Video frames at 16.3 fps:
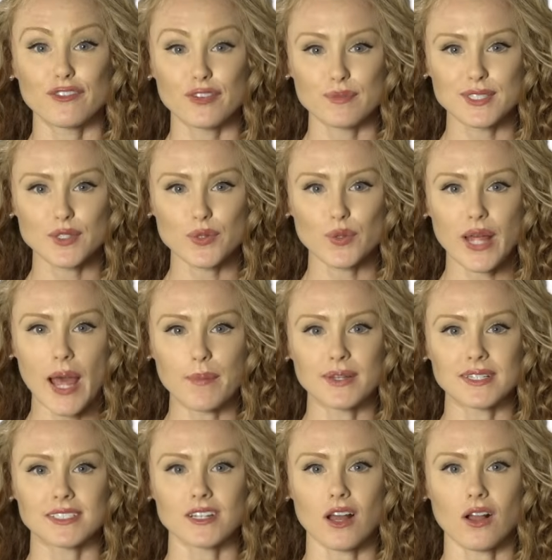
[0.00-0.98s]
from
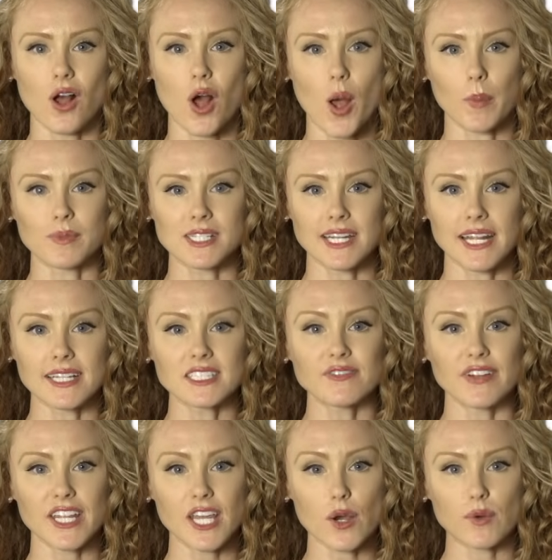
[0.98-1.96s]
SchoolHabits.com. Today's
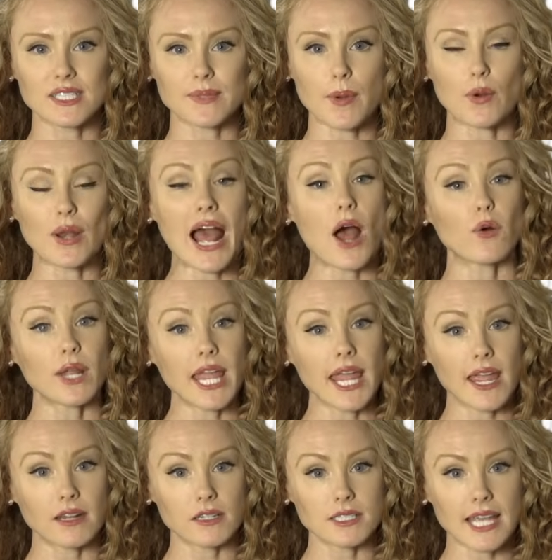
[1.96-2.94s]
video is about how to
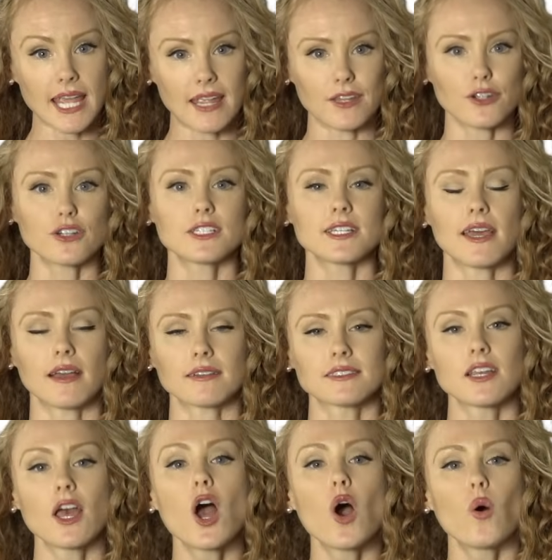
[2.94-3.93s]
annotate your
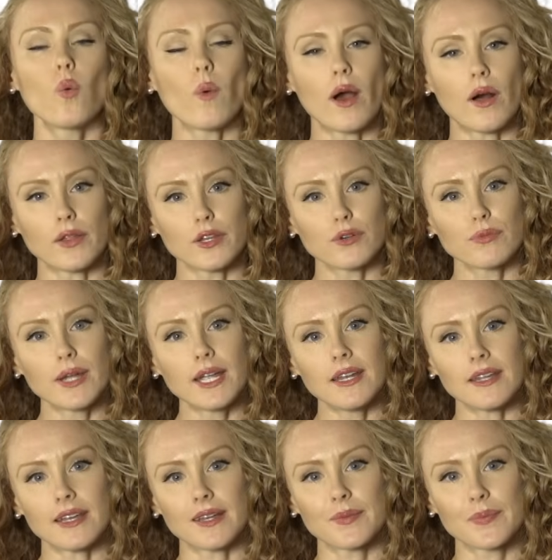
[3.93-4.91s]
text while you're
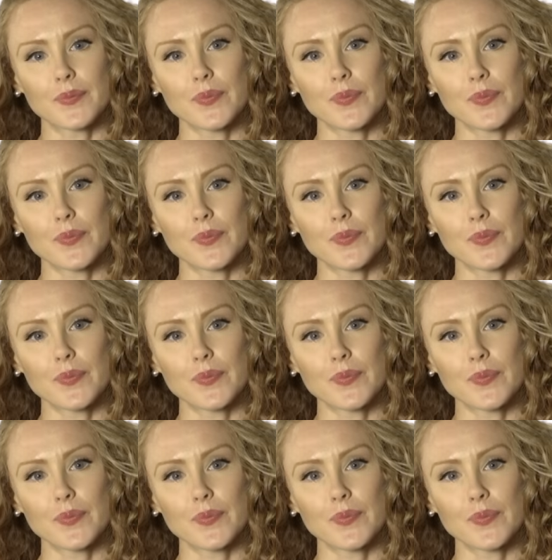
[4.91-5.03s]
reading.